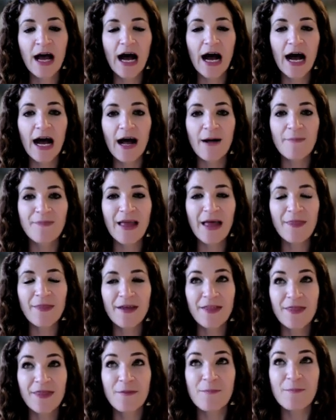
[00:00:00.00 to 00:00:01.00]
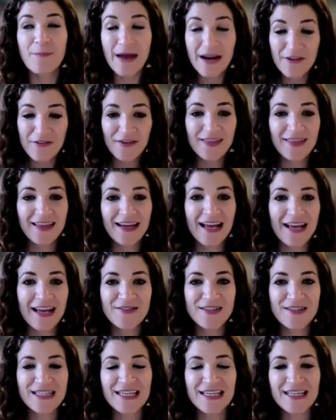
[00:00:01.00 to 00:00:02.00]
And the benefit that I
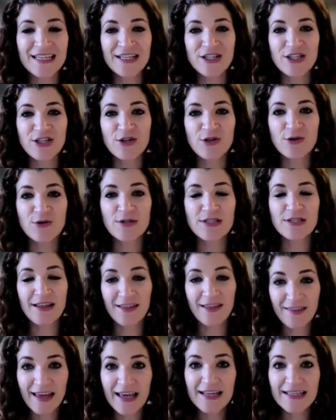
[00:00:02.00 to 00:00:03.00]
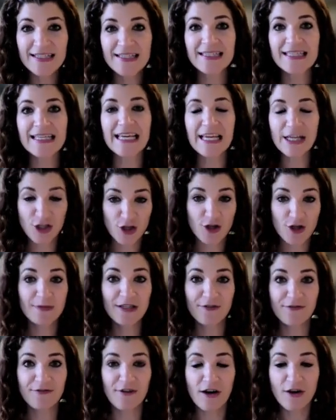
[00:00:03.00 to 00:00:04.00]
have seen to this in terms
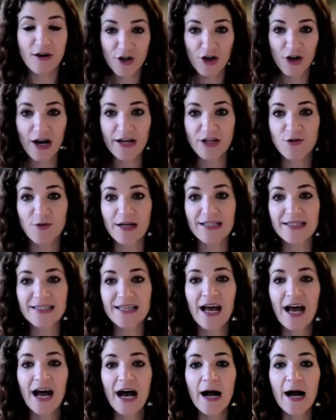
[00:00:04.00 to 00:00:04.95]
of undergraduates